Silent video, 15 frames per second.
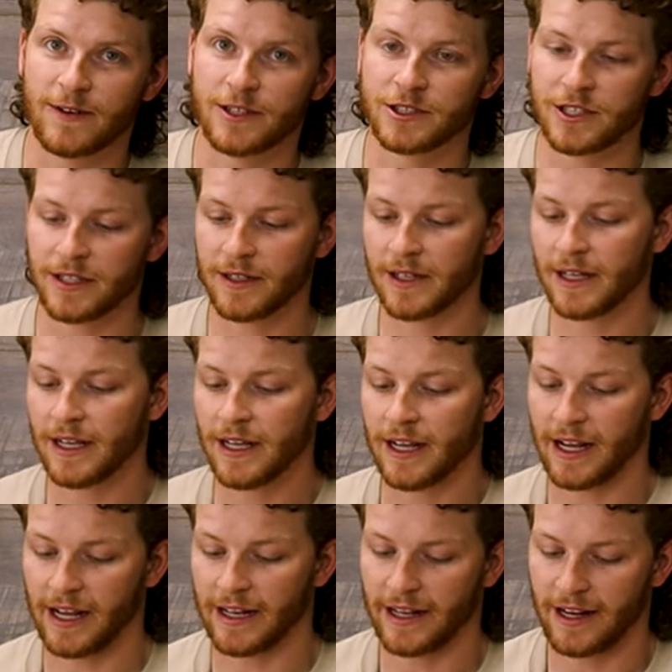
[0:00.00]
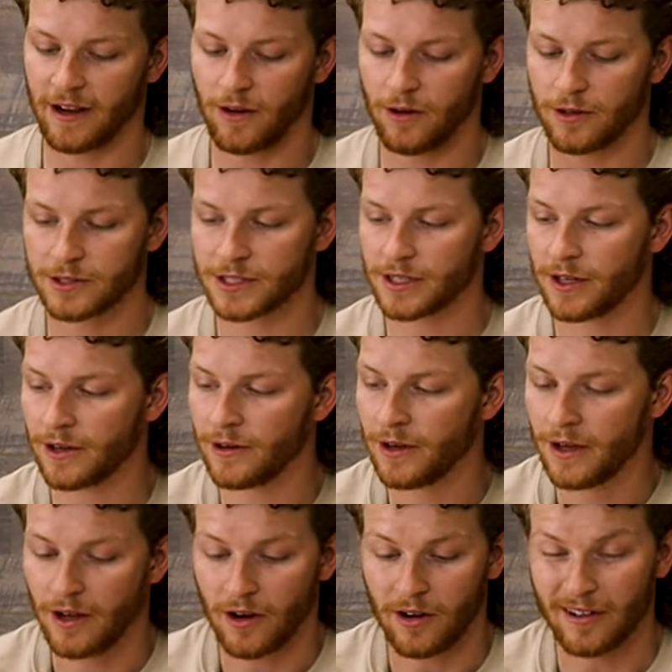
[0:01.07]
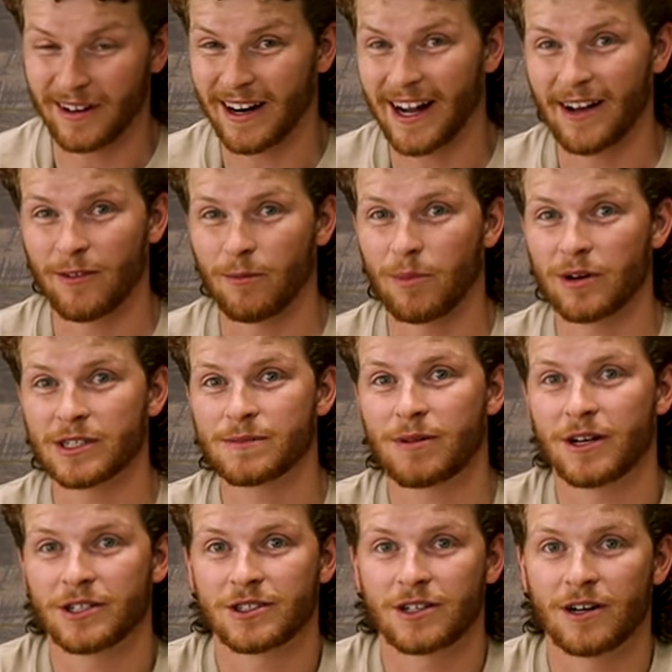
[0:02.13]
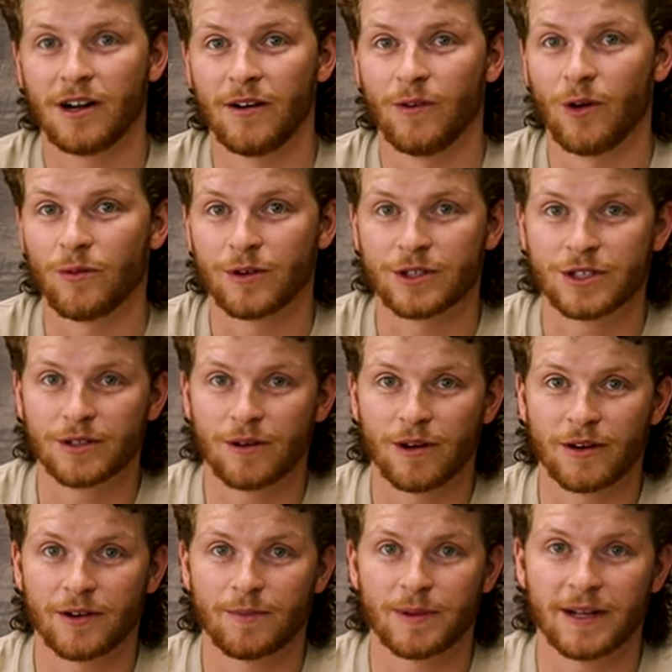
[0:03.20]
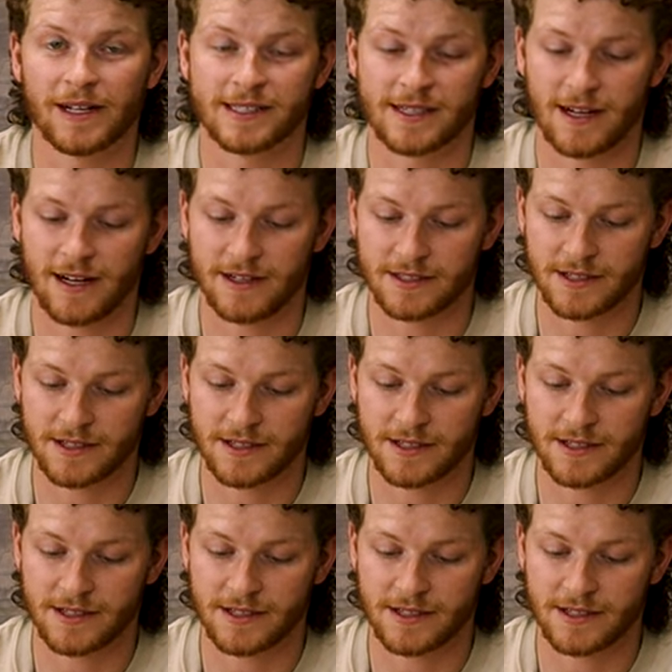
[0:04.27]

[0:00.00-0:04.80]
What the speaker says: efficient. And they also are going to have a burst pressure of over 200 PSI.